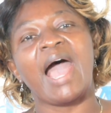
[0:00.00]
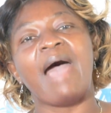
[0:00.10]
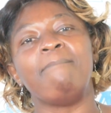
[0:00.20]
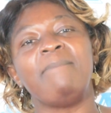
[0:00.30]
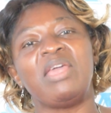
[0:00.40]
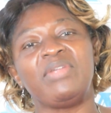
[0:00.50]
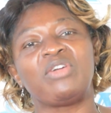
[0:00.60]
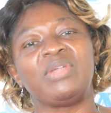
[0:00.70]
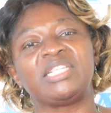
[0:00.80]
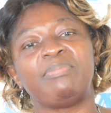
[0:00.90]
a Merry
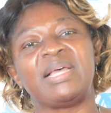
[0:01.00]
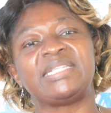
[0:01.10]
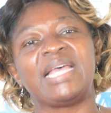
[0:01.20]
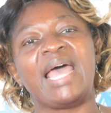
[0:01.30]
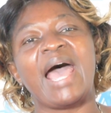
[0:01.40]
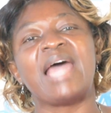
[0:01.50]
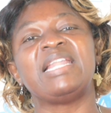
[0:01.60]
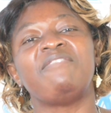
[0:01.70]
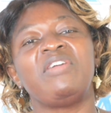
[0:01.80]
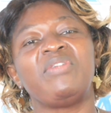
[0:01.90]
Christmas
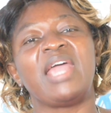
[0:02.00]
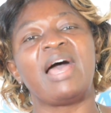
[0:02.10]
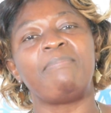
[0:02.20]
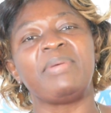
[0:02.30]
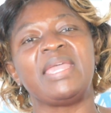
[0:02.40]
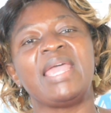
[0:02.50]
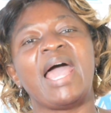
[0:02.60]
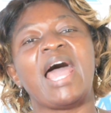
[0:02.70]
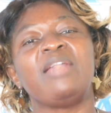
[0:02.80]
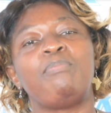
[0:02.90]
and a very happy
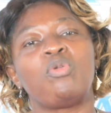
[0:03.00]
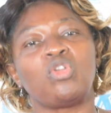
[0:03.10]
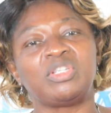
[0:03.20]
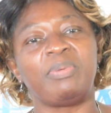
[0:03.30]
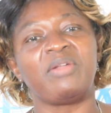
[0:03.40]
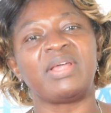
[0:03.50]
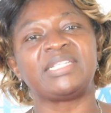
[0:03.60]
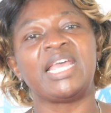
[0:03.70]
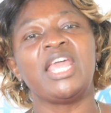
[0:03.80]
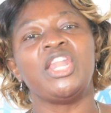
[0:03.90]
and
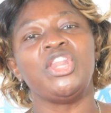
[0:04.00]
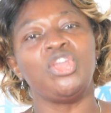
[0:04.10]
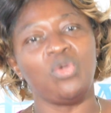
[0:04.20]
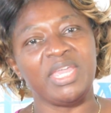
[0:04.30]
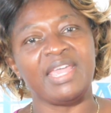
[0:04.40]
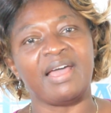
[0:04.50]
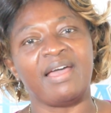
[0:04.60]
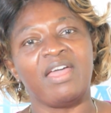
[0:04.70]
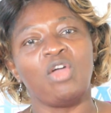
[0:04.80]
prosperous New Year.